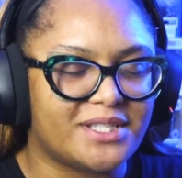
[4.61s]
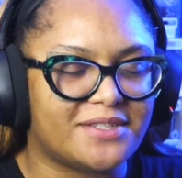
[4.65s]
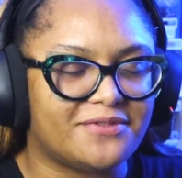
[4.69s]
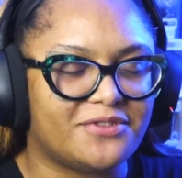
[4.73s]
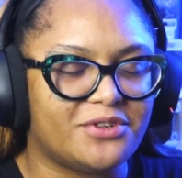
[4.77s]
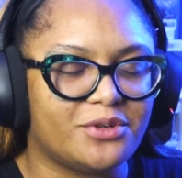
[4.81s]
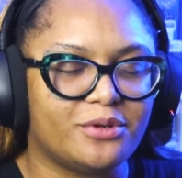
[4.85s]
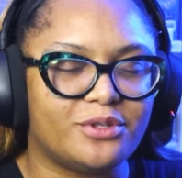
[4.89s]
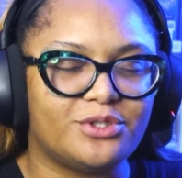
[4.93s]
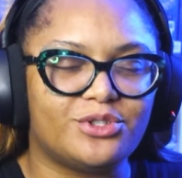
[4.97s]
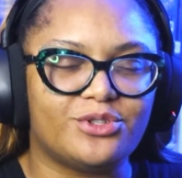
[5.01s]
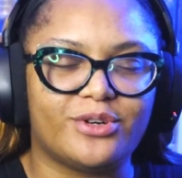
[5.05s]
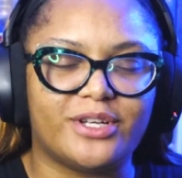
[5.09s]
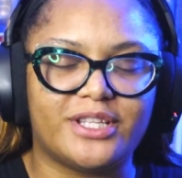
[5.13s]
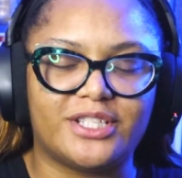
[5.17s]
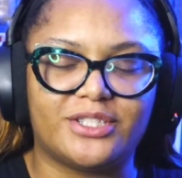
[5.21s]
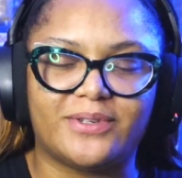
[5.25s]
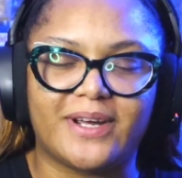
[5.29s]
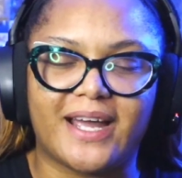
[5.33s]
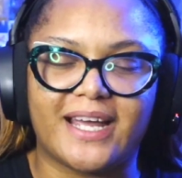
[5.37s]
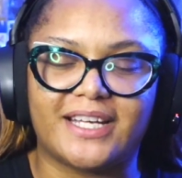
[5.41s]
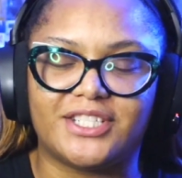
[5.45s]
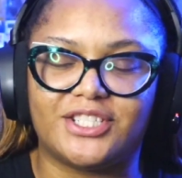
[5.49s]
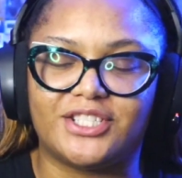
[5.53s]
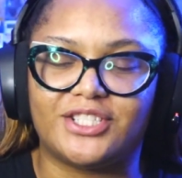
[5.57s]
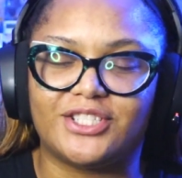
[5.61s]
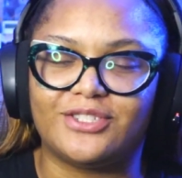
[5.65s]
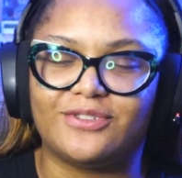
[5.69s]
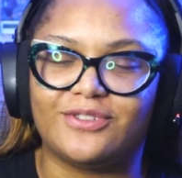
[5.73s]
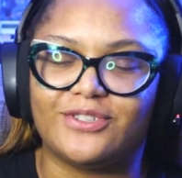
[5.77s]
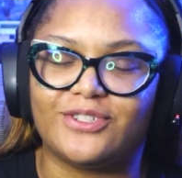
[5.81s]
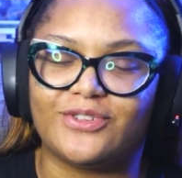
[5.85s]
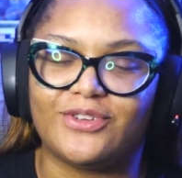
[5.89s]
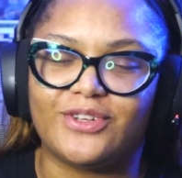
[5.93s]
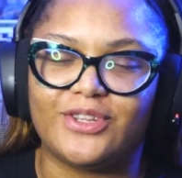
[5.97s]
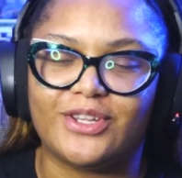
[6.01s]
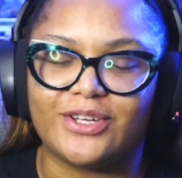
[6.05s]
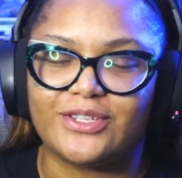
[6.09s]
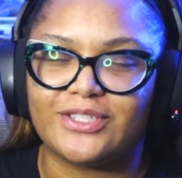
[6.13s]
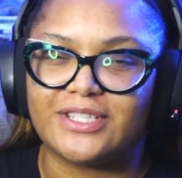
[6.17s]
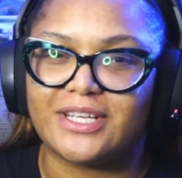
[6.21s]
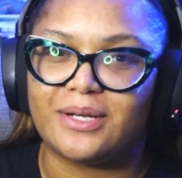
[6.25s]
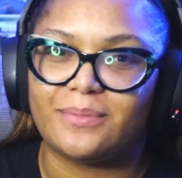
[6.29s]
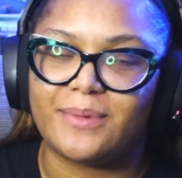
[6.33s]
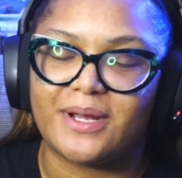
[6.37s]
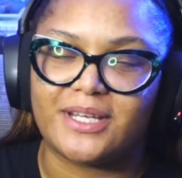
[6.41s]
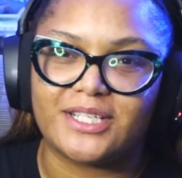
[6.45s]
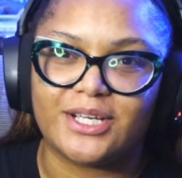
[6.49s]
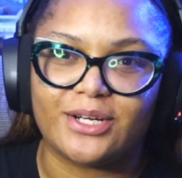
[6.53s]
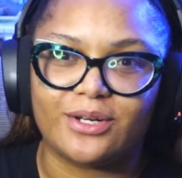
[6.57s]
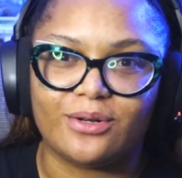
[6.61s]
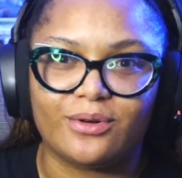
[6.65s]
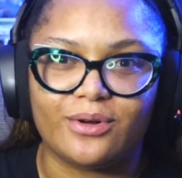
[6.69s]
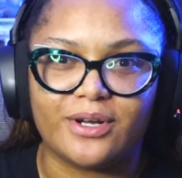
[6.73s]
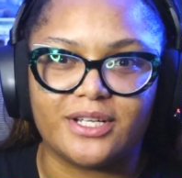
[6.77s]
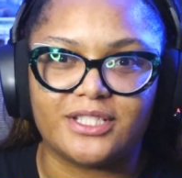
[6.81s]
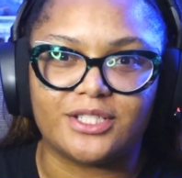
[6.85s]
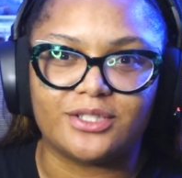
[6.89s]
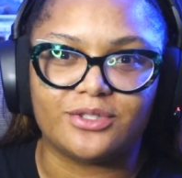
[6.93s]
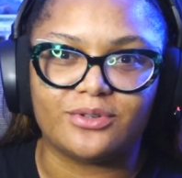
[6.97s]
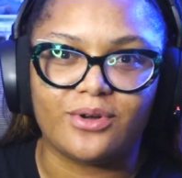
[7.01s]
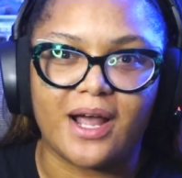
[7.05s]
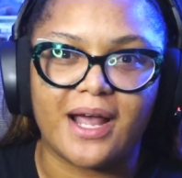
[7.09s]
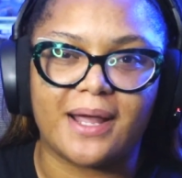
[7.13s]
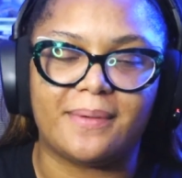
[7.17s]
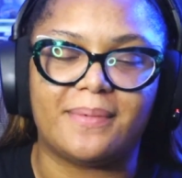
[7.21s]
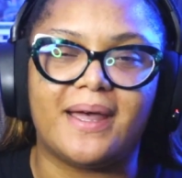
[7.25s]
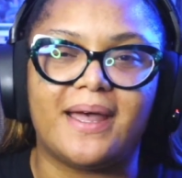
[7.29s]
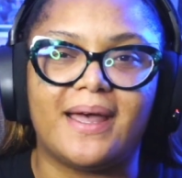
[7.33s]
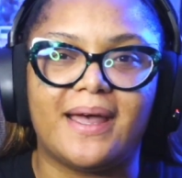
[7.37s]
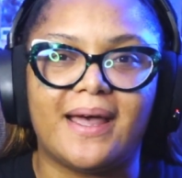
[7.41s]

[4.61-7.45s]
If you're enjoying this reaction series or anything else, go to my channel, go ahead and subscribe.